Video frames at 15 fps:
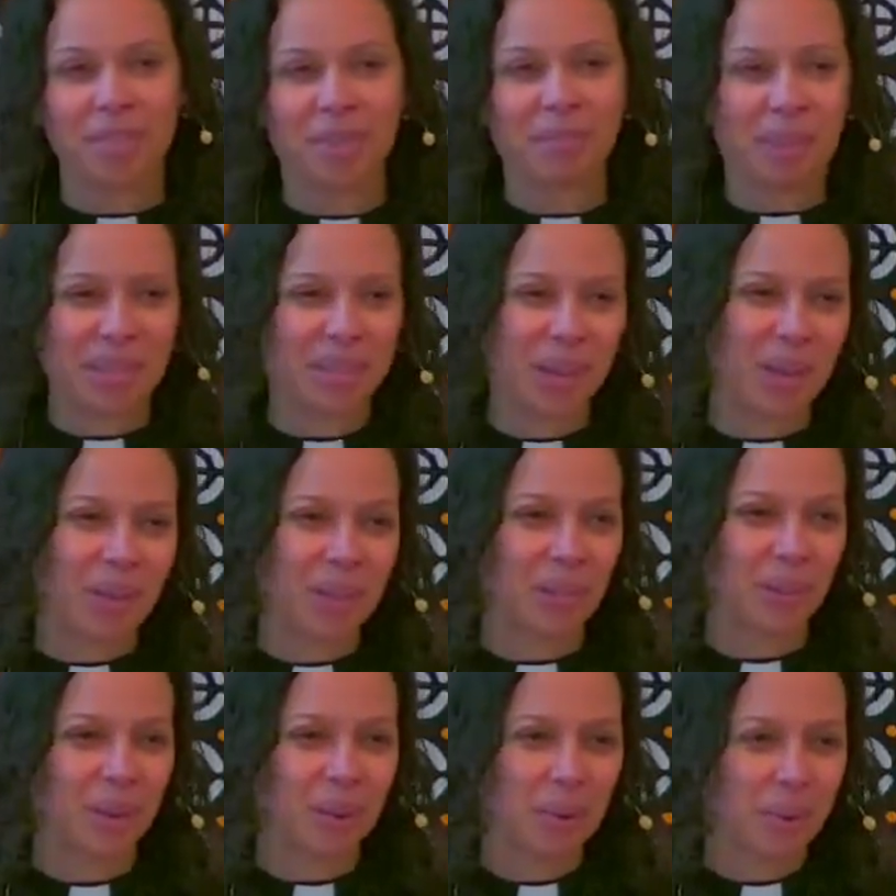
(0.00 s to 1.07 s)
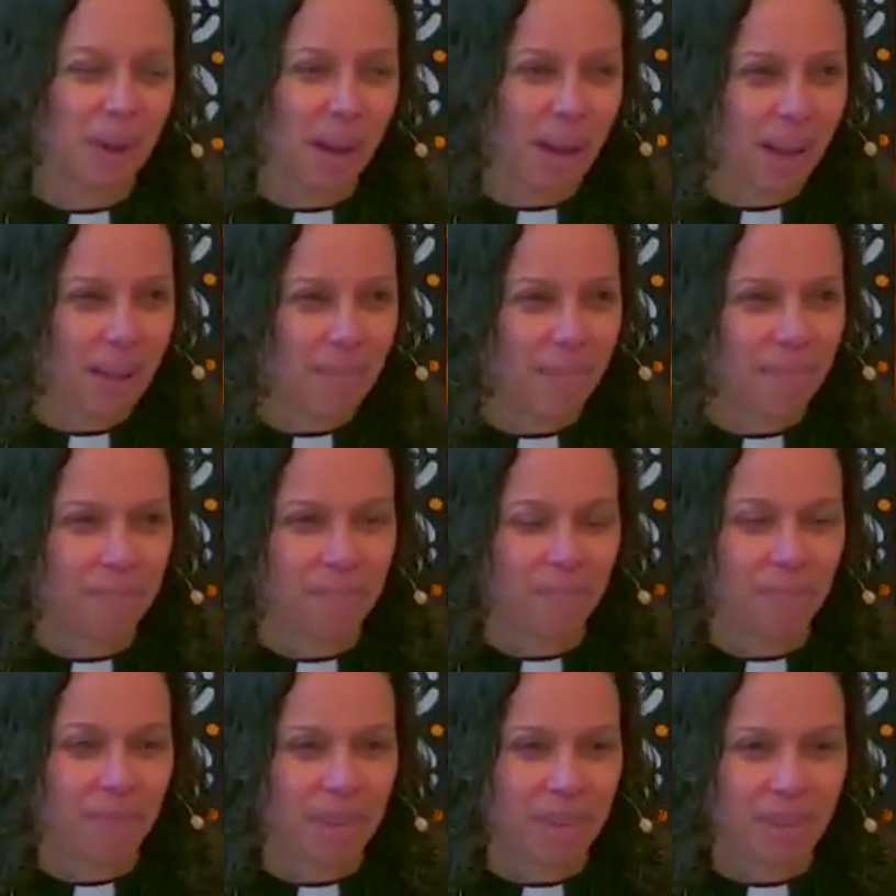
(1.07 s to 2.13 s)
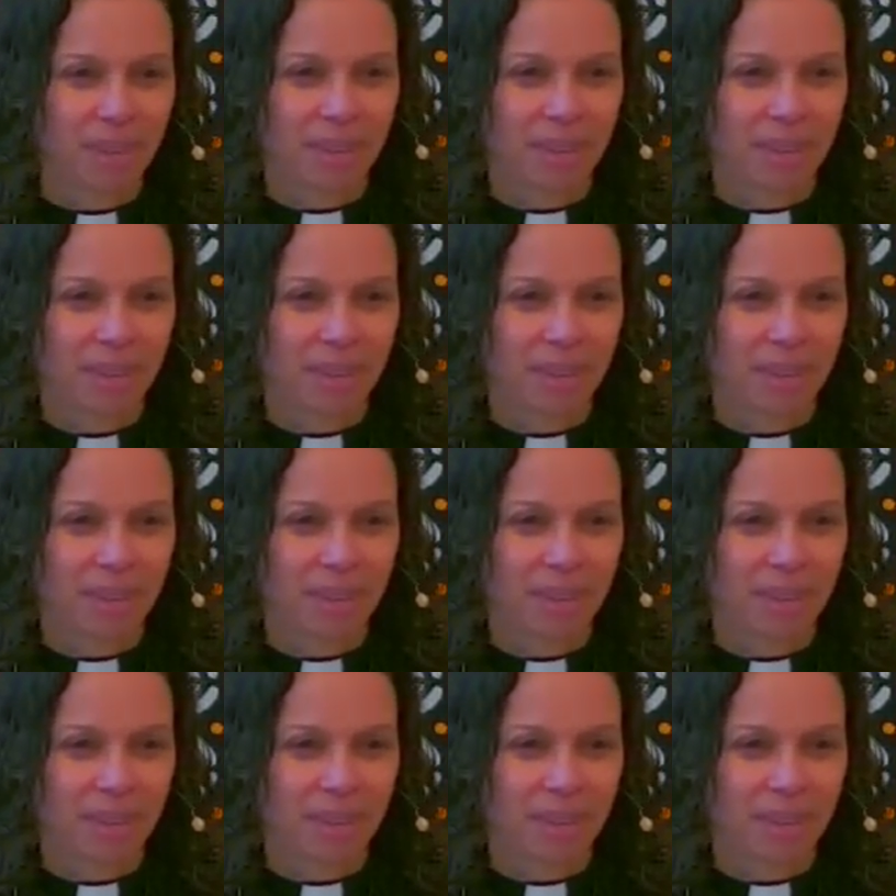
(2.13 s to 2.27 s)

prophecy, but it's also um,